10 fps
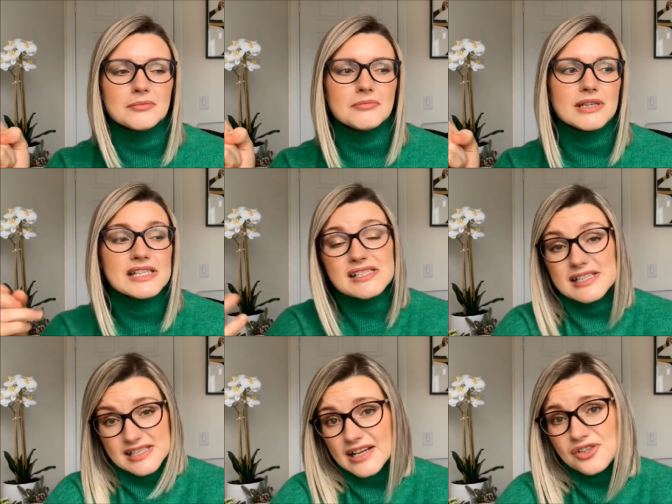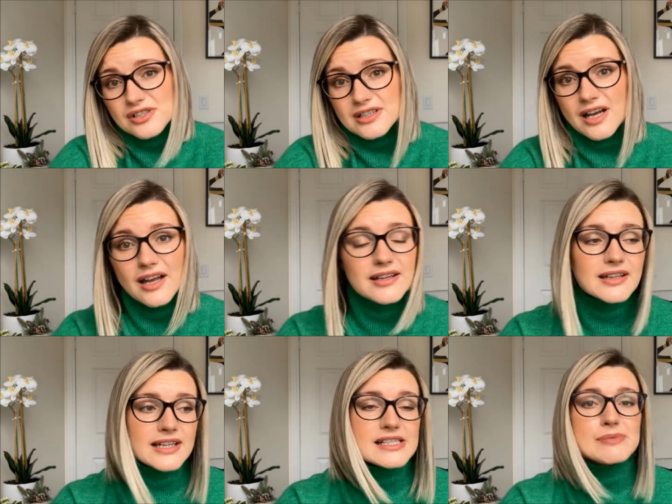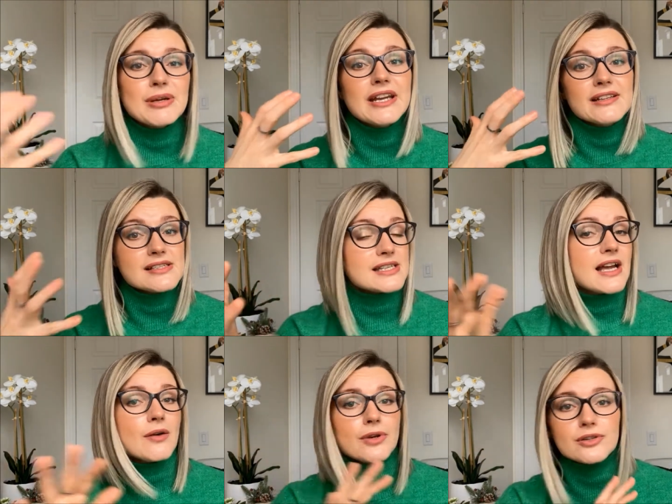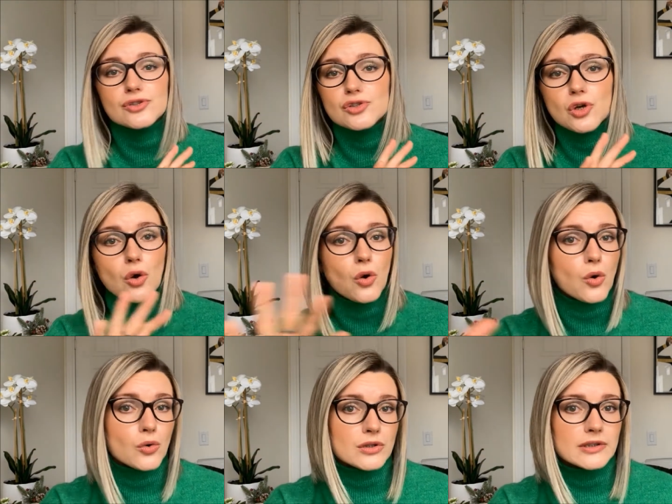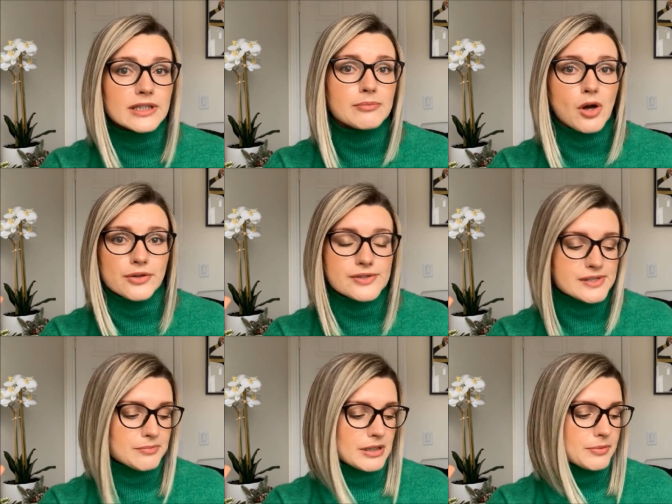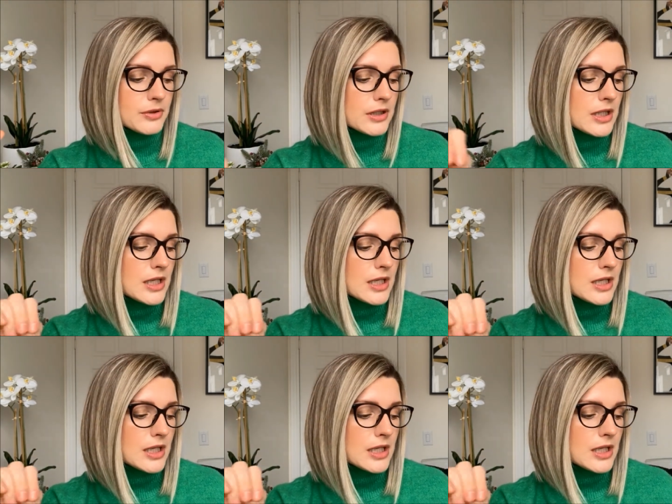It's actually kind of nice, but I could see how it could totally bother some people.